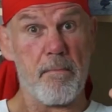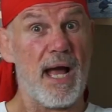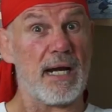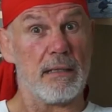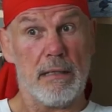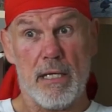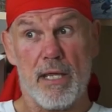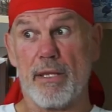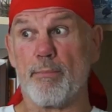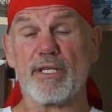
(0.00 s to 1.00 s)
but
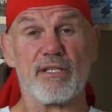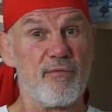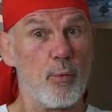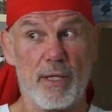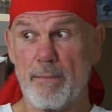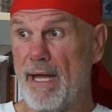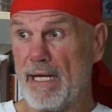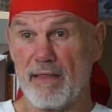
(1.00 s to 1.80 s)
the Brits are falling back,